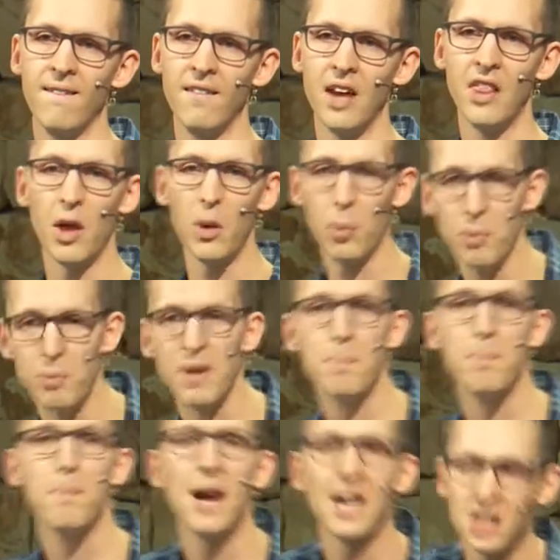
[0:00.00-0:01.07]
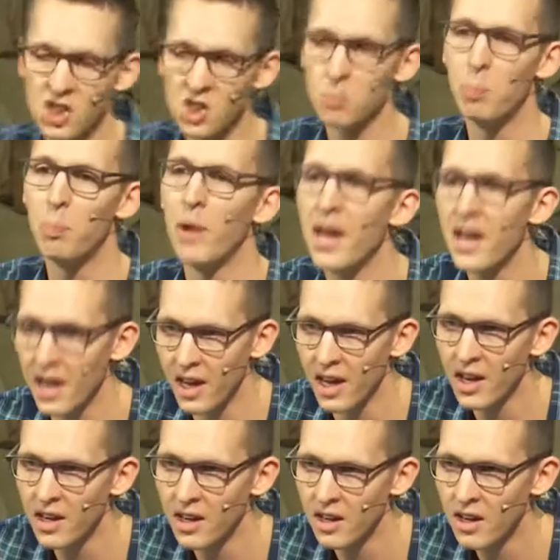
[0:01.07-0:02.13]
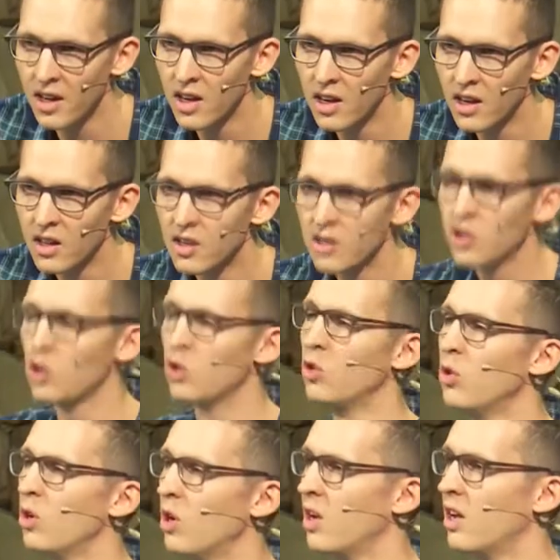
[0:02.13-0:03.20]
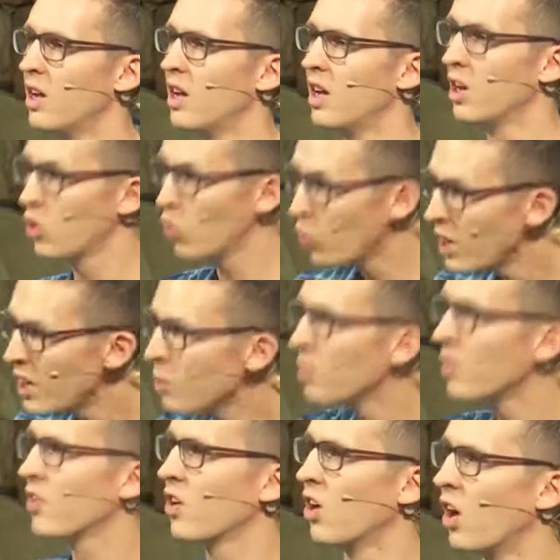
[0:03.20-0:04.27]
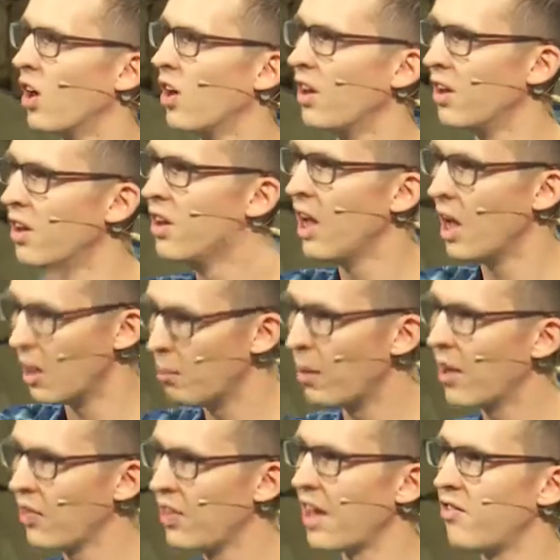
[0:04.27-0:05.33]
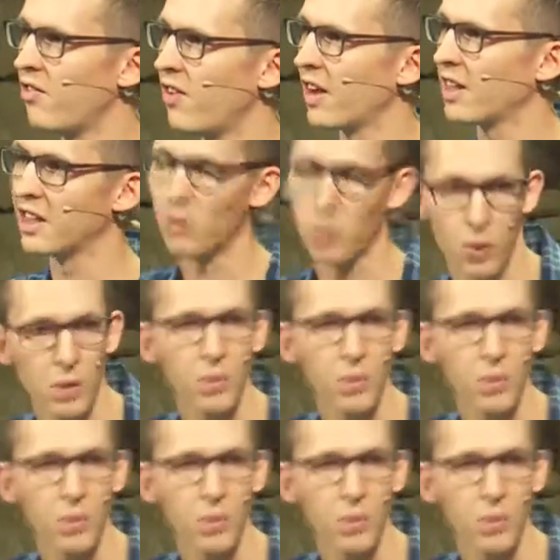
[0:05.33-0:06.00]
And that it would be much better to agree with God about that fact, that we